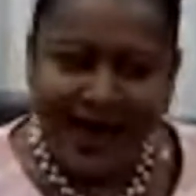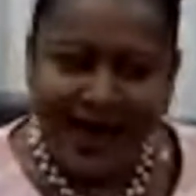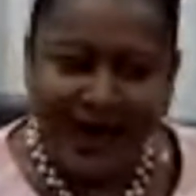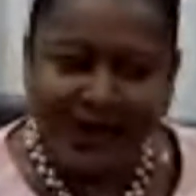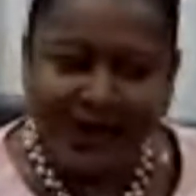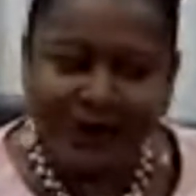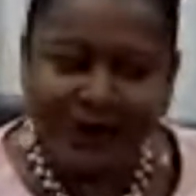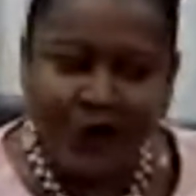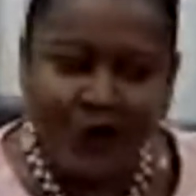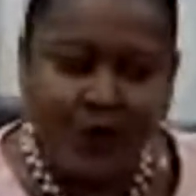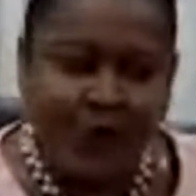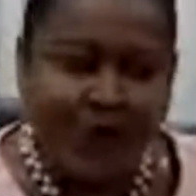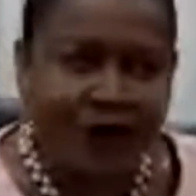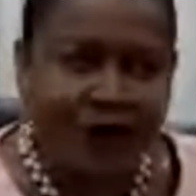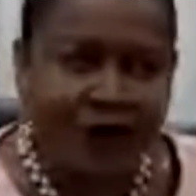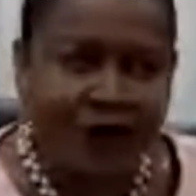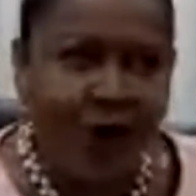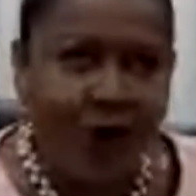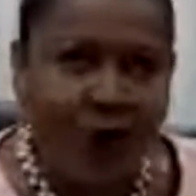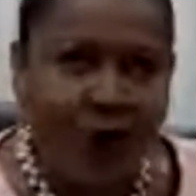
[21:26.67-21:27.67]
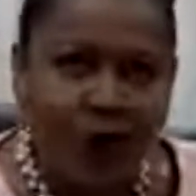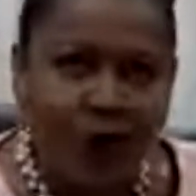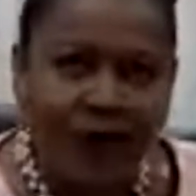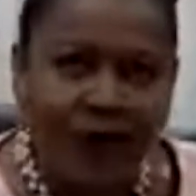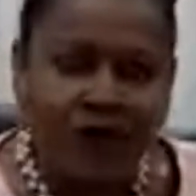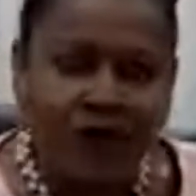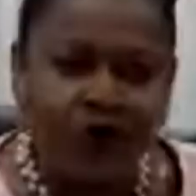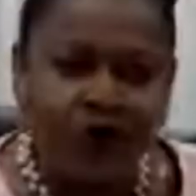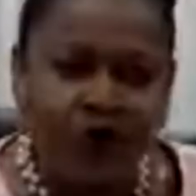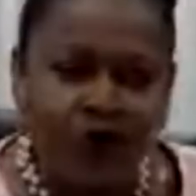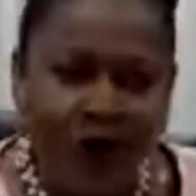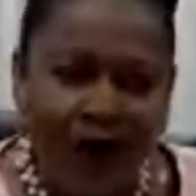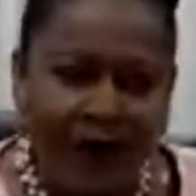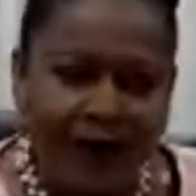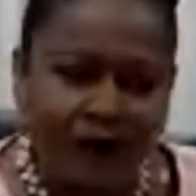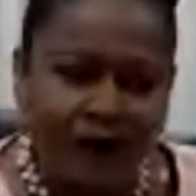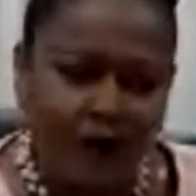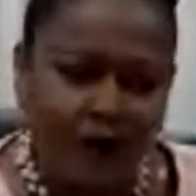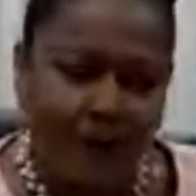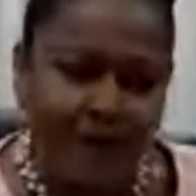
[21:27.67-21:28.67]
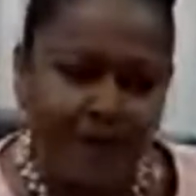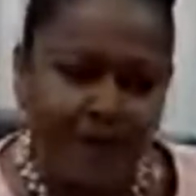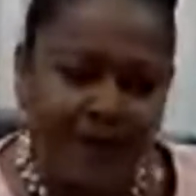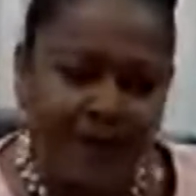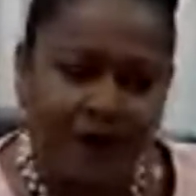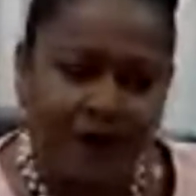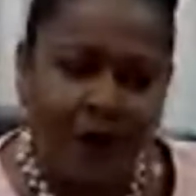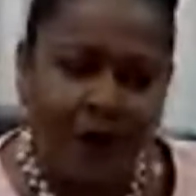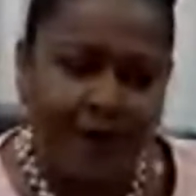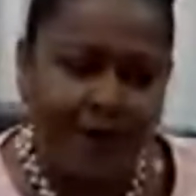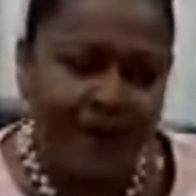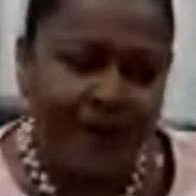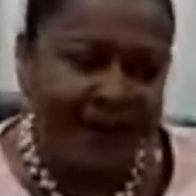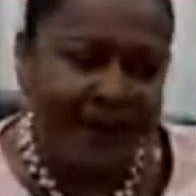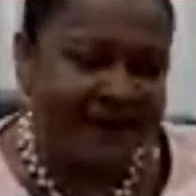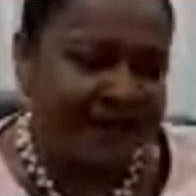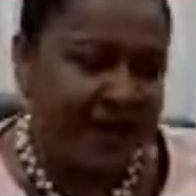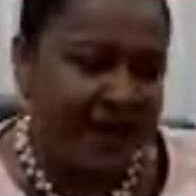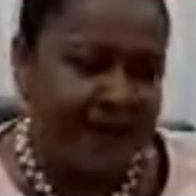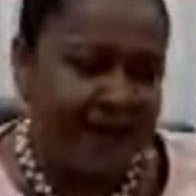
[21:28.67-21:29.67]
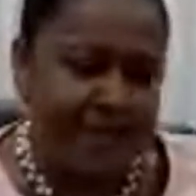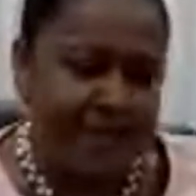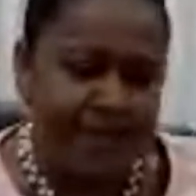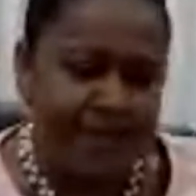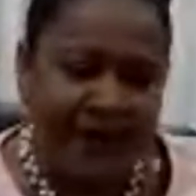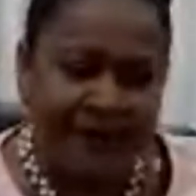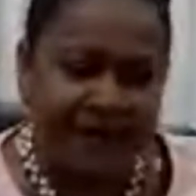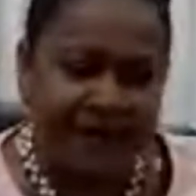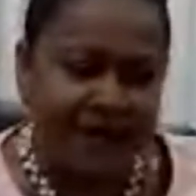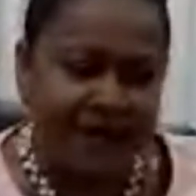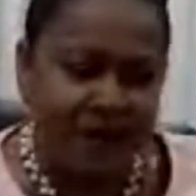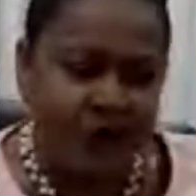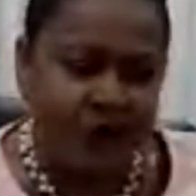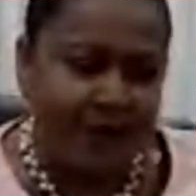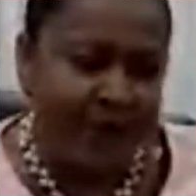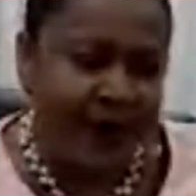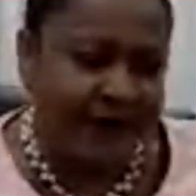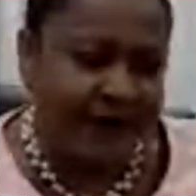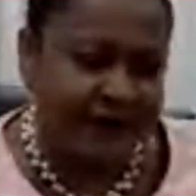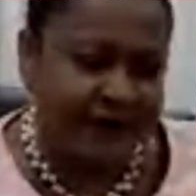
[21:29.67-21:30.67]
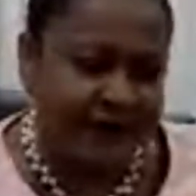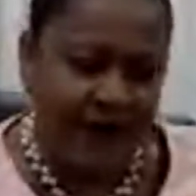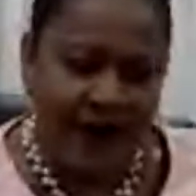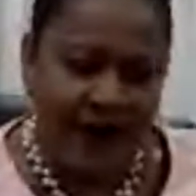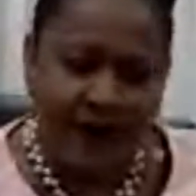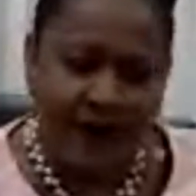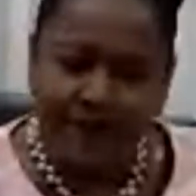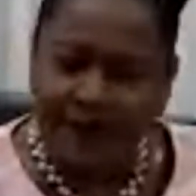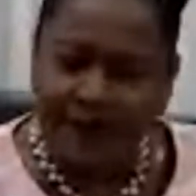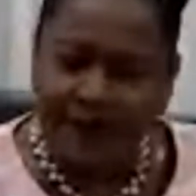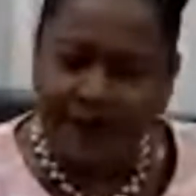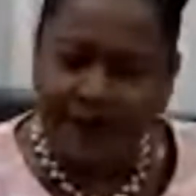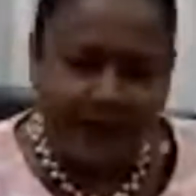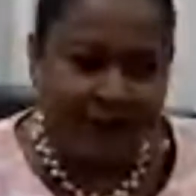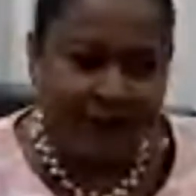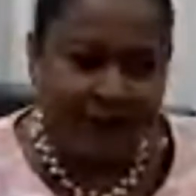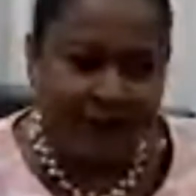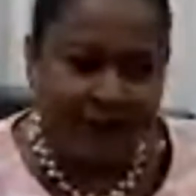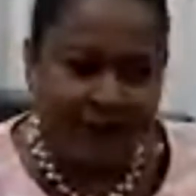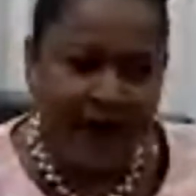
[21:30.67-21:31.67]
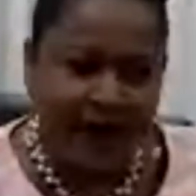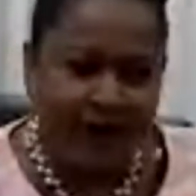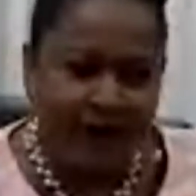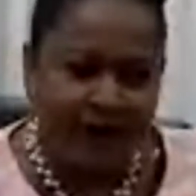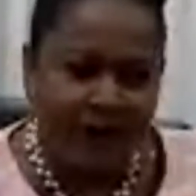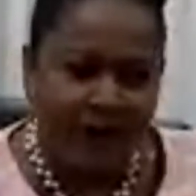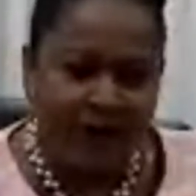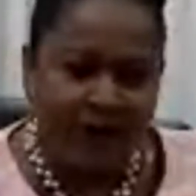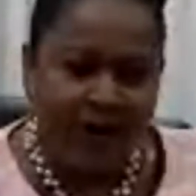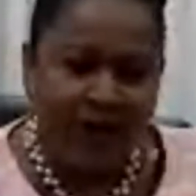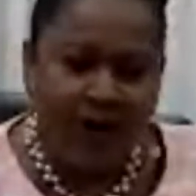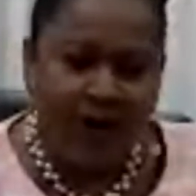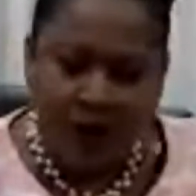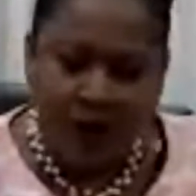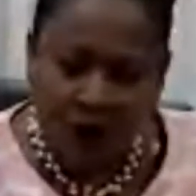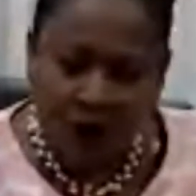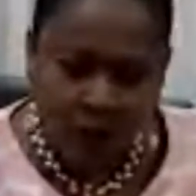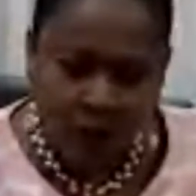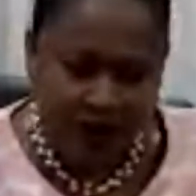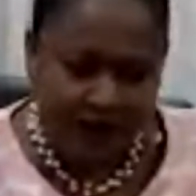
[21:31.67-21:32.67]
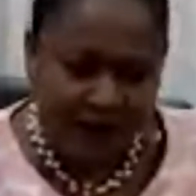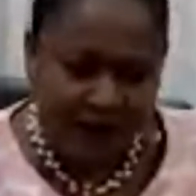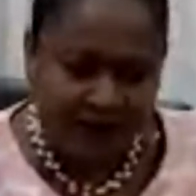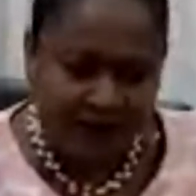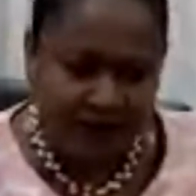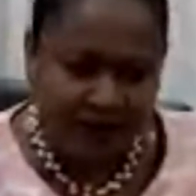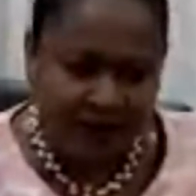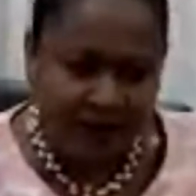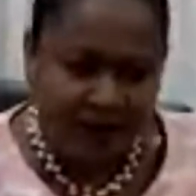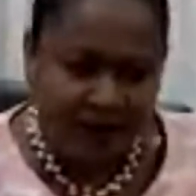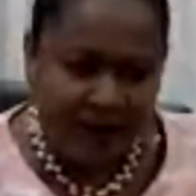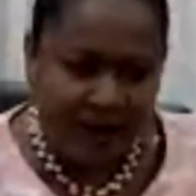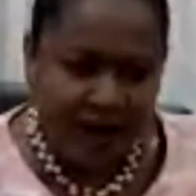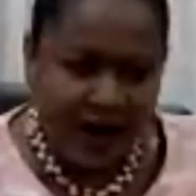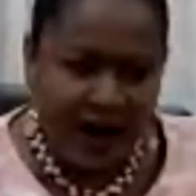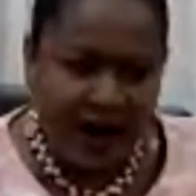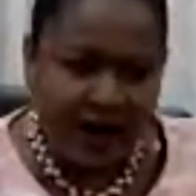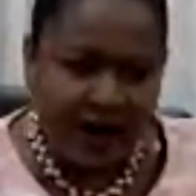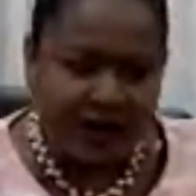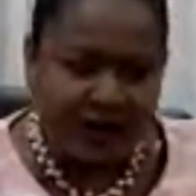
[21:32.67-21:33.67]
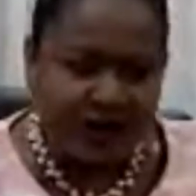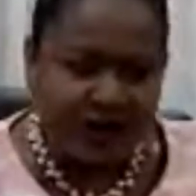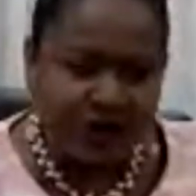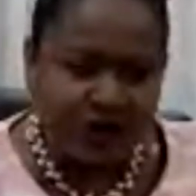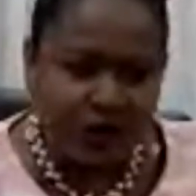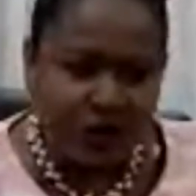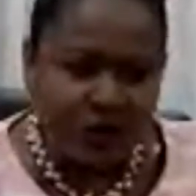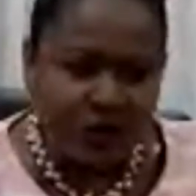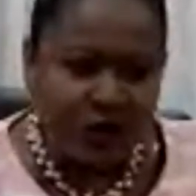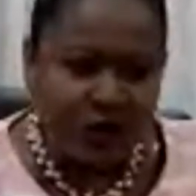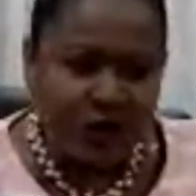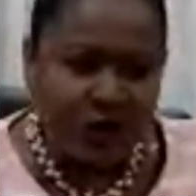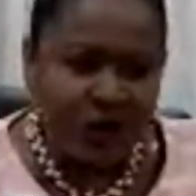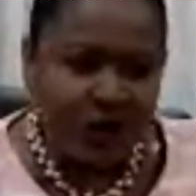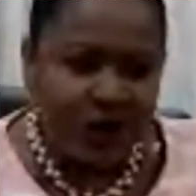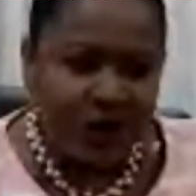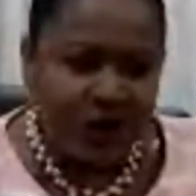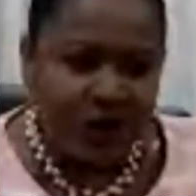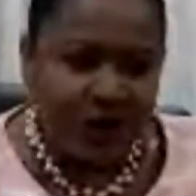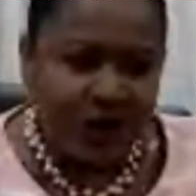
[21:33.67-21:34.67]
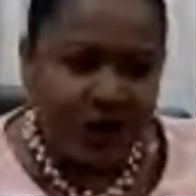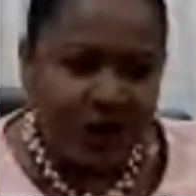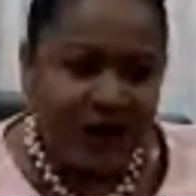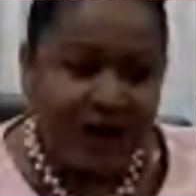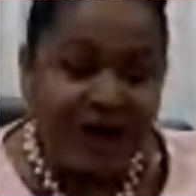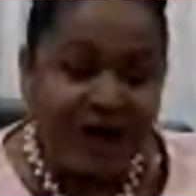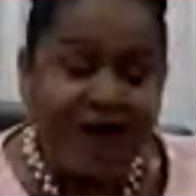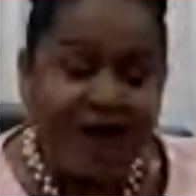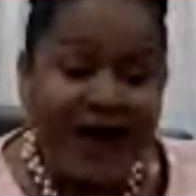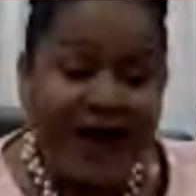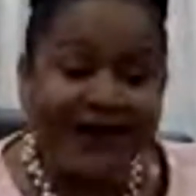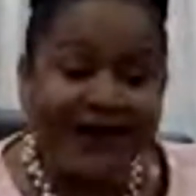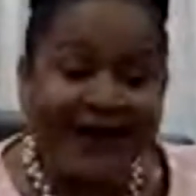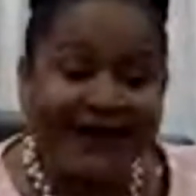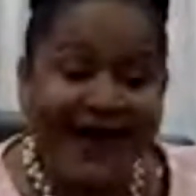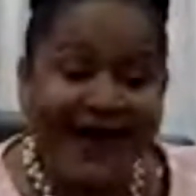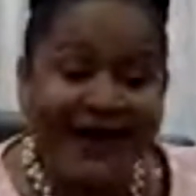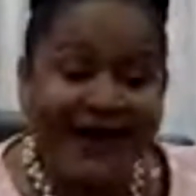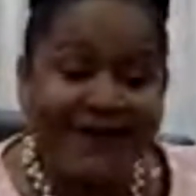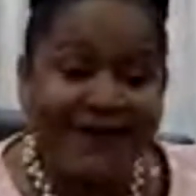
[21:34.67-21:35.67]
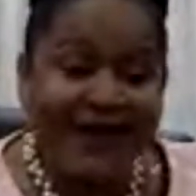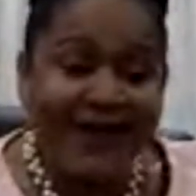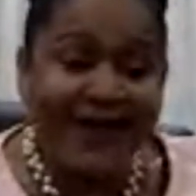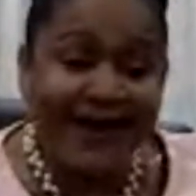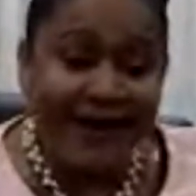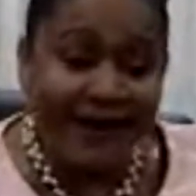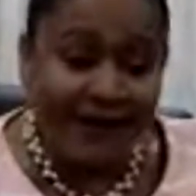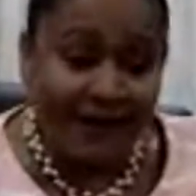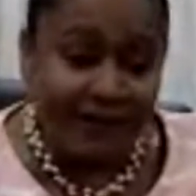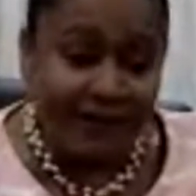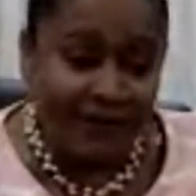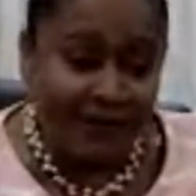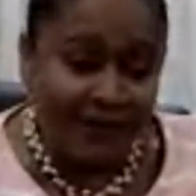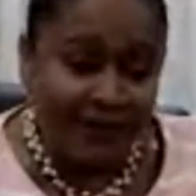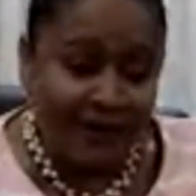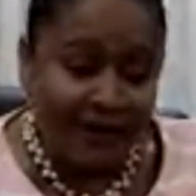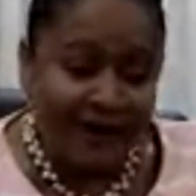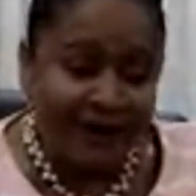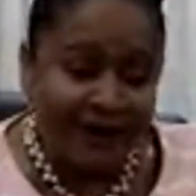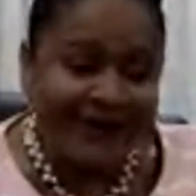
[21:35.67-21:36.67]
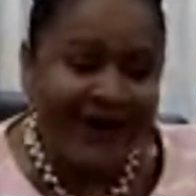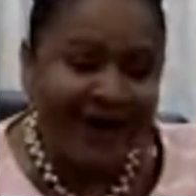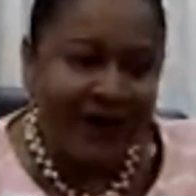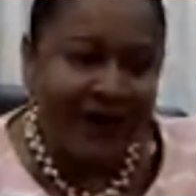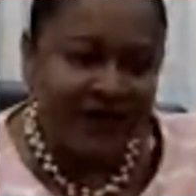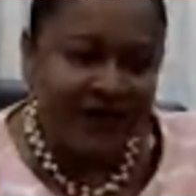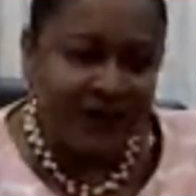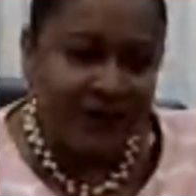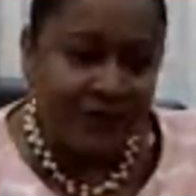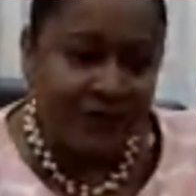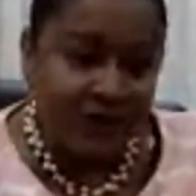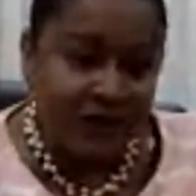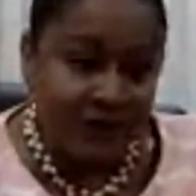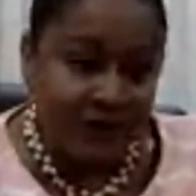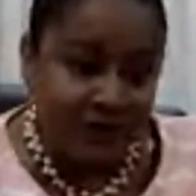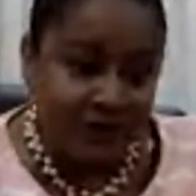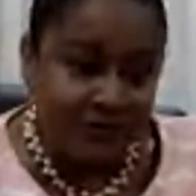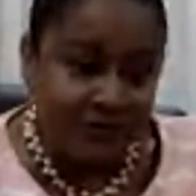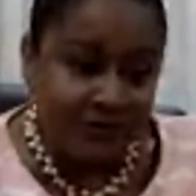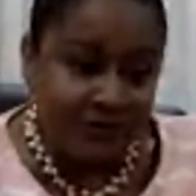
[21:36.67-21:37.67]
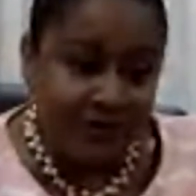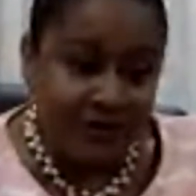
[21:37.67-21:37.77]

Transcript: and so you must always try to be your best and better than your best better than men always and so the fact that i am here tells me